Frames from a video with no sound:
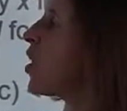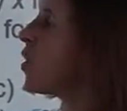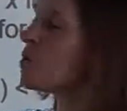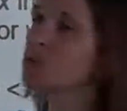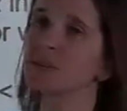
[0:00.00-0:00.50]

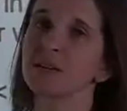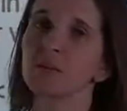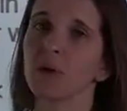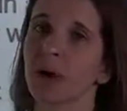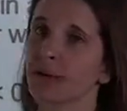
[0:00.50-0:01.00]
only
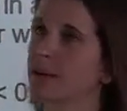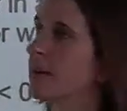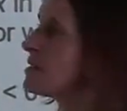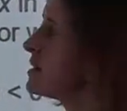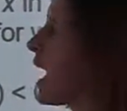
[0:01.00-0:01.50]
one,
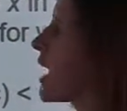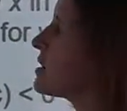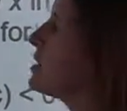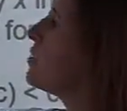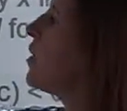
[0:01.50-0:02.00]

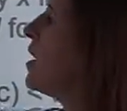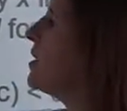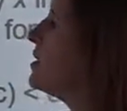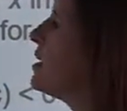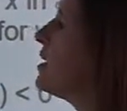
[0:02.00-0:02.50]
exactly
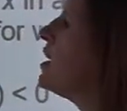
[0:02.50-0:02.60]
one,